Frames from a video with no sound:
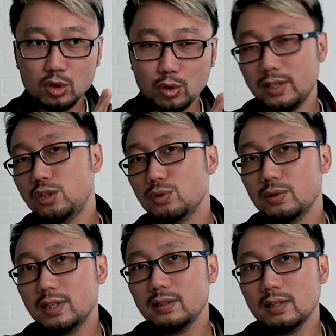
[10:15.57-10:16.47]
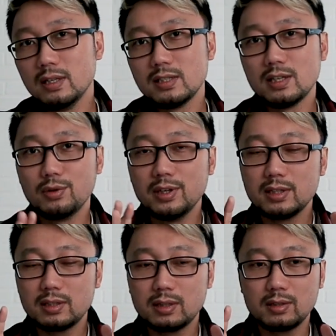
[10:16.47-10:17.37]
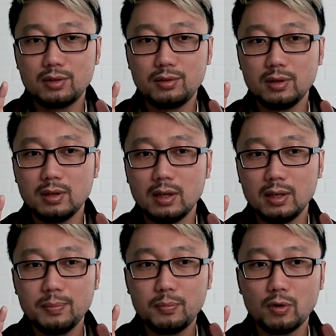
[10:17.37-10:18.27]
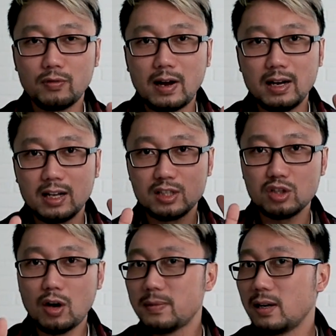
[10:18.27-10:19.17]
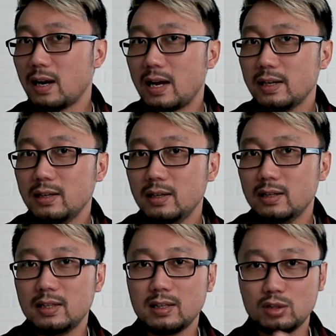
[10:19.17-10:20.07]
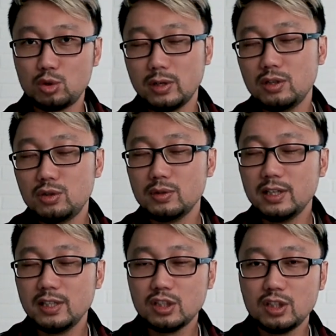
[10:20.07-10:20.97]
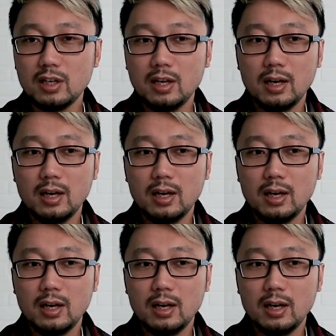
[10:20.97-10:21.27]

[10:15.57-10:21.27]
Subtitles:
22-inch, so it provides a softer light than the 22-inch,